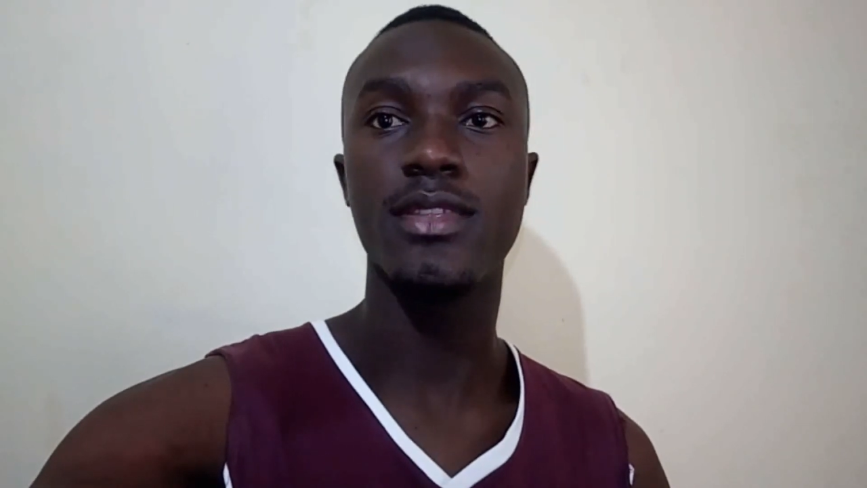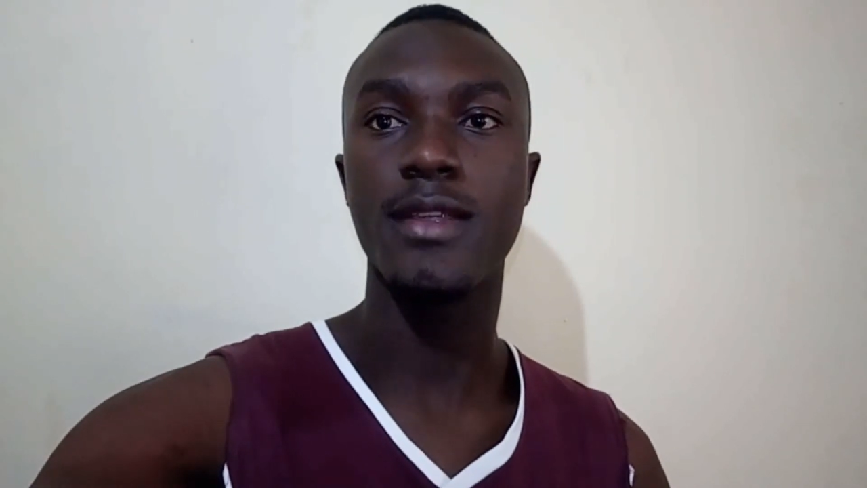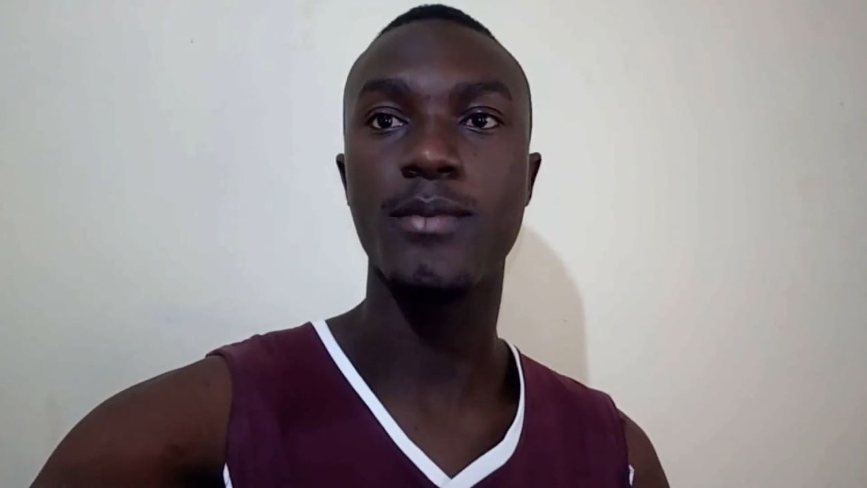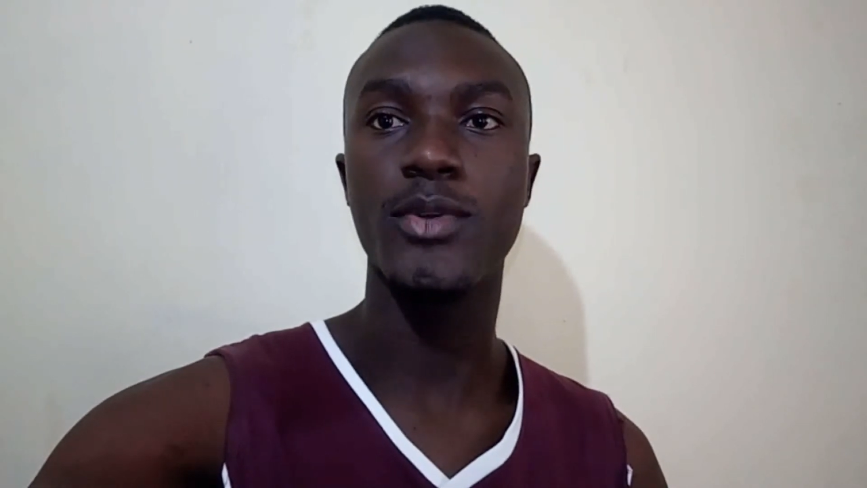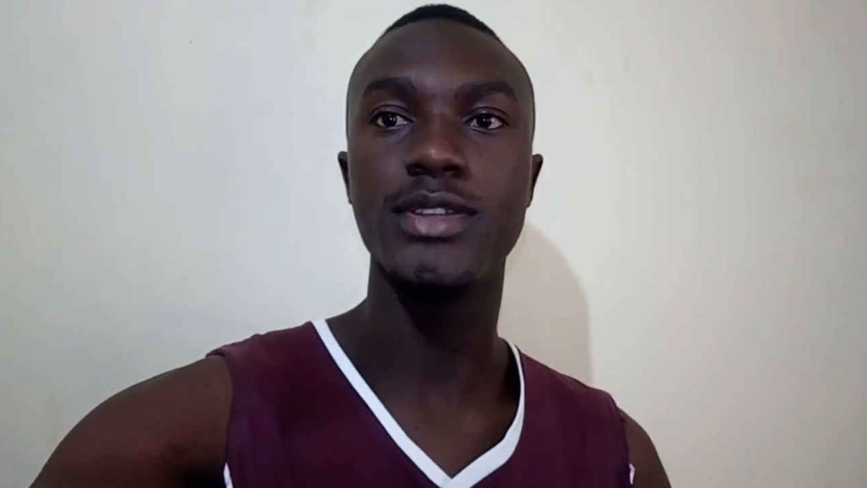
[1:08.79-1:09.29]

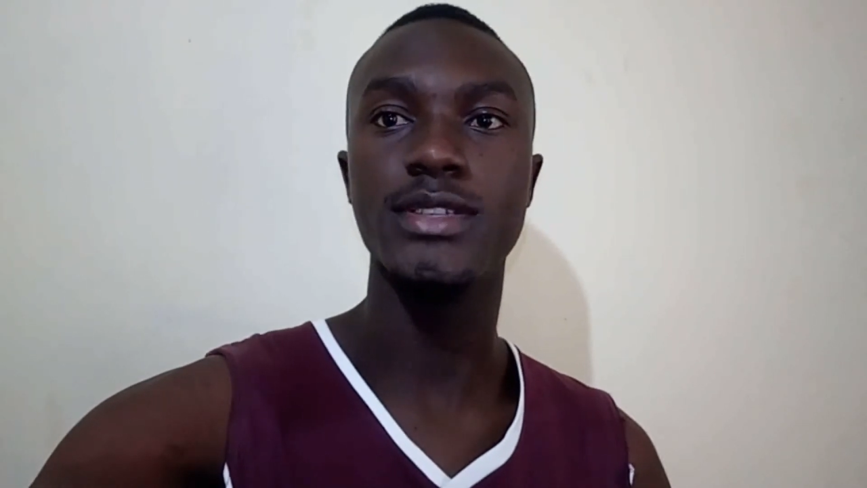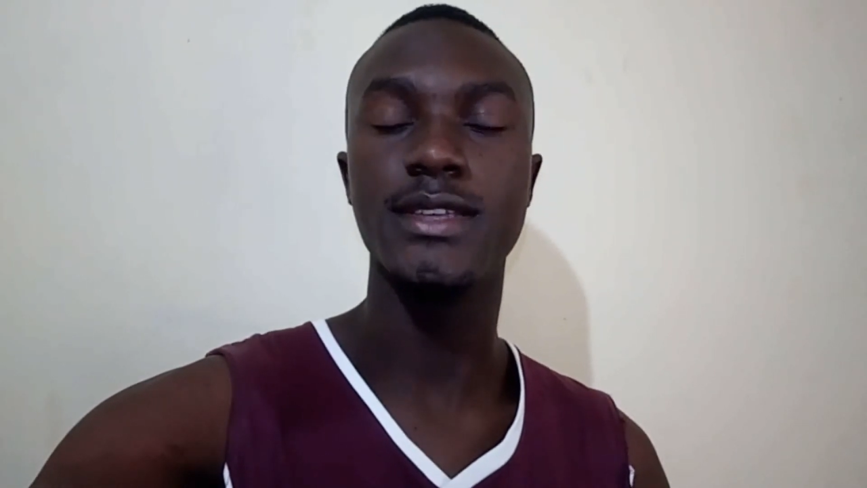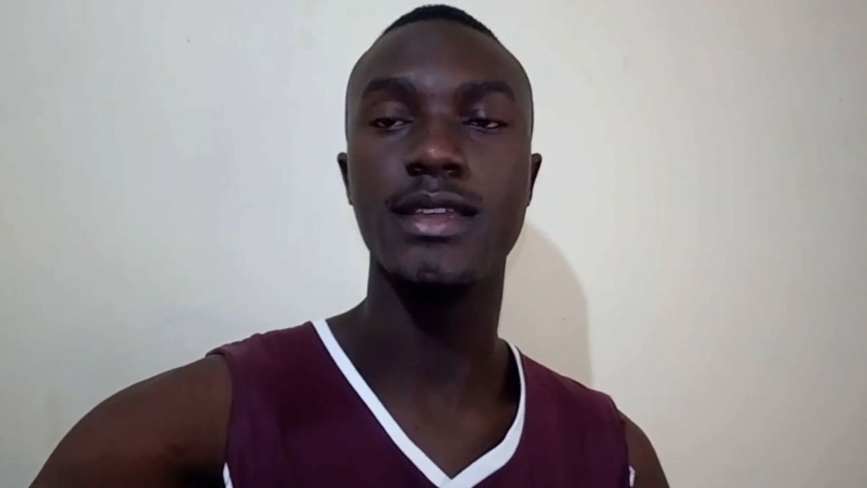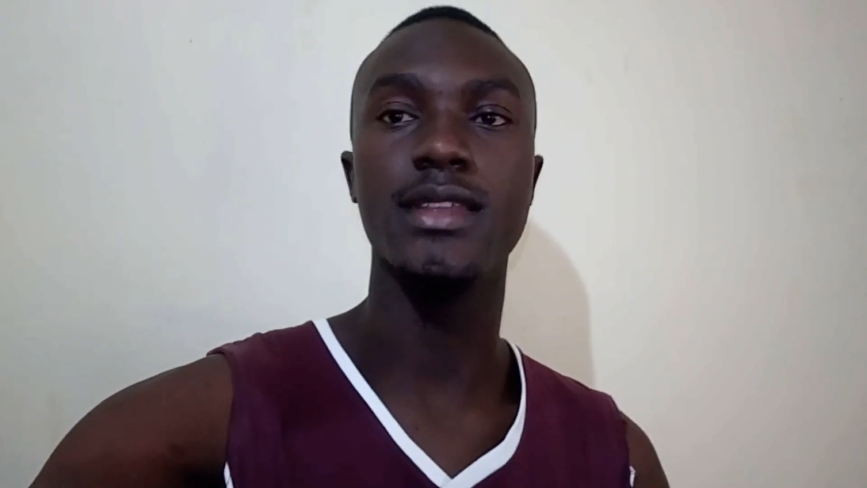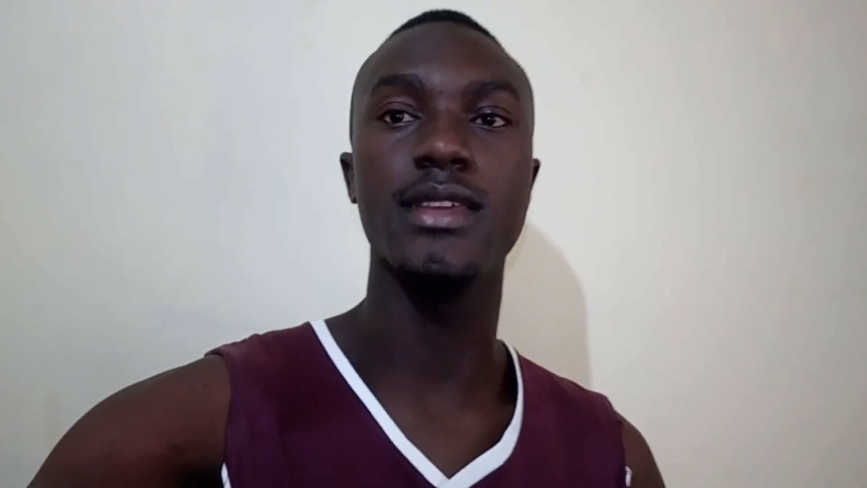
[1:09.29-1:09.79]
3
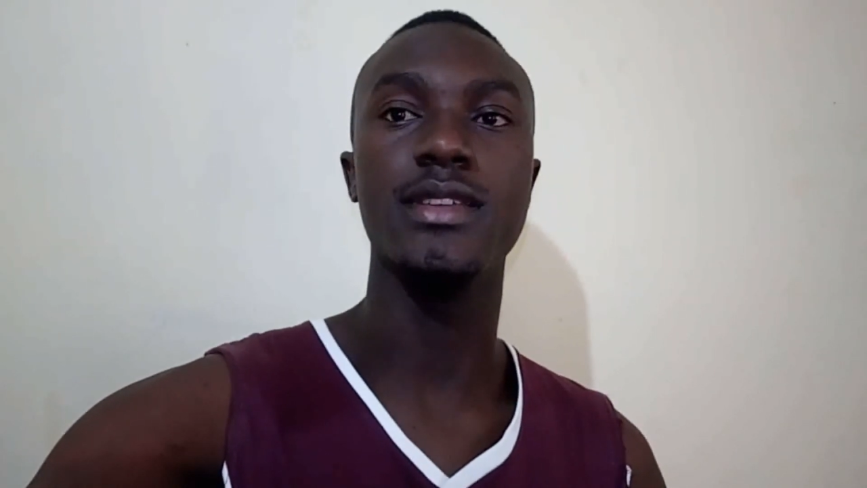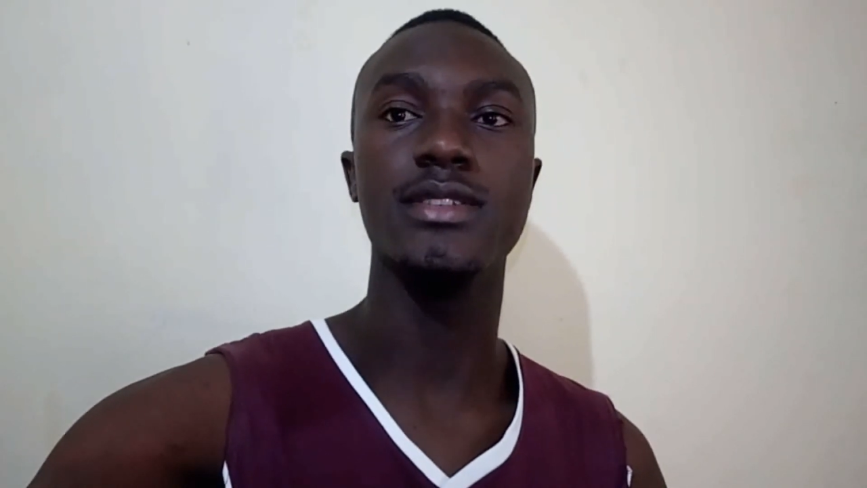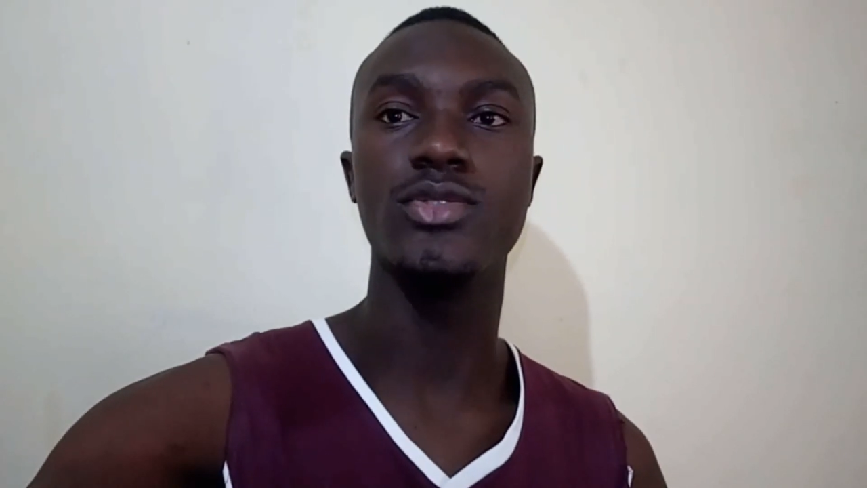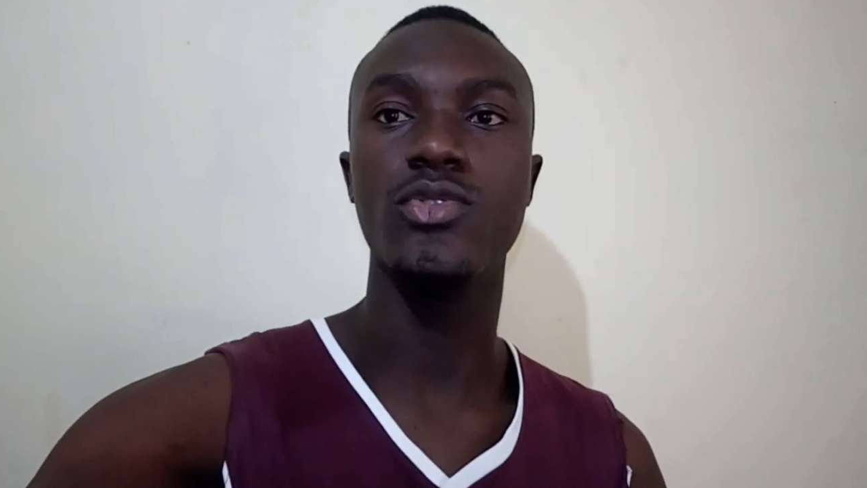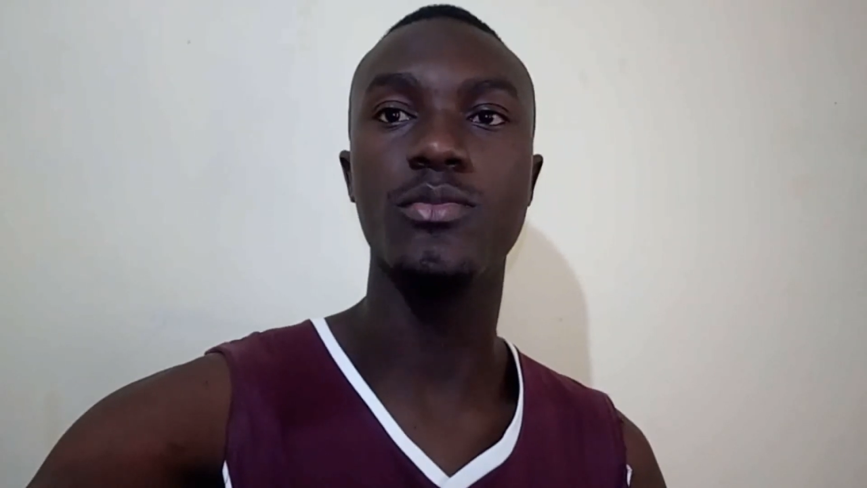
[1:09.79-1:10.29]
points in
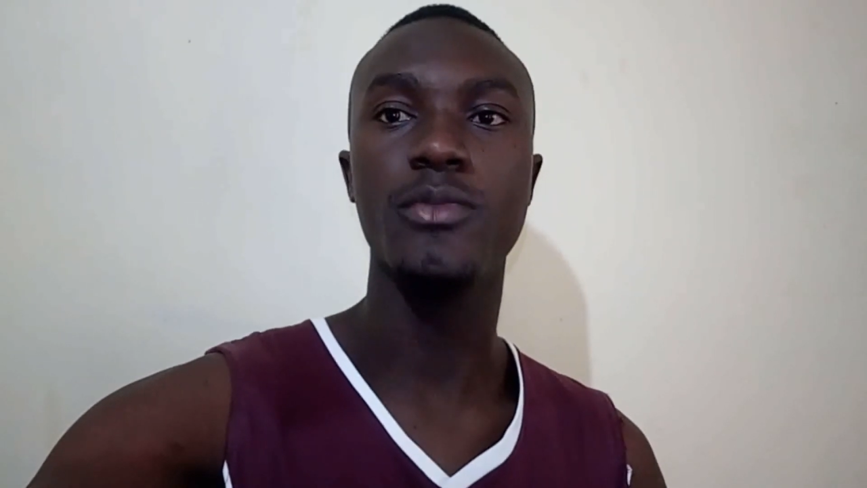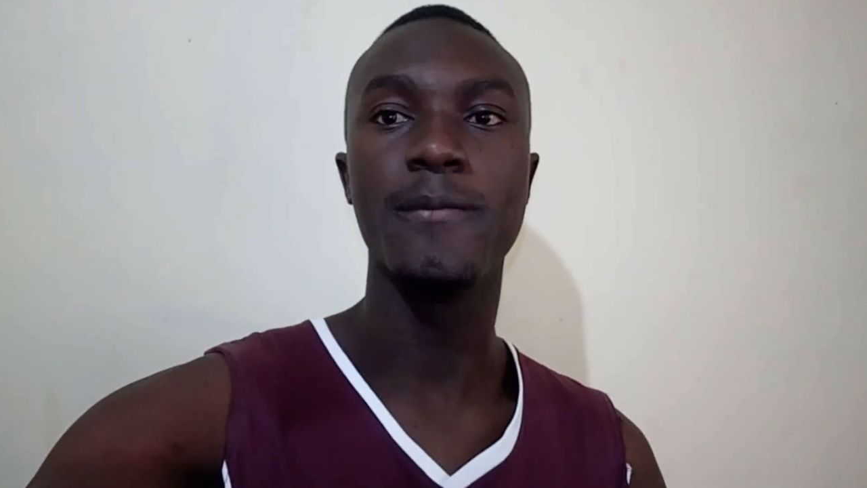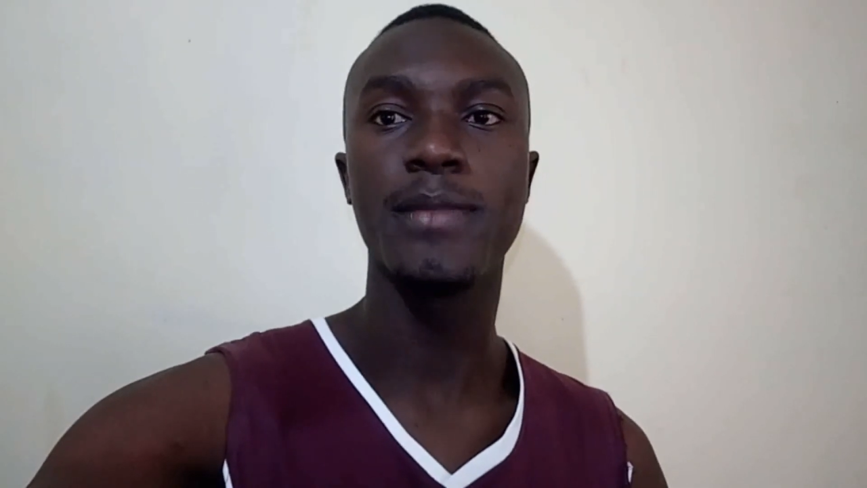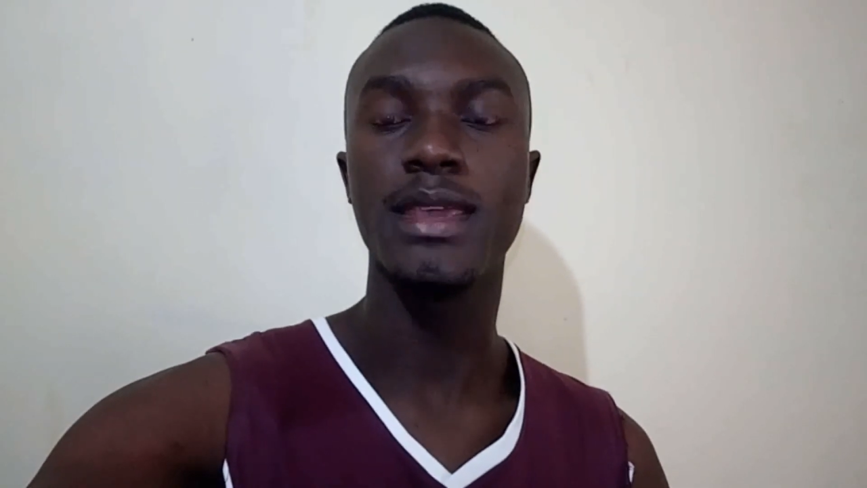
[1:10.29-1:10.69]
his group,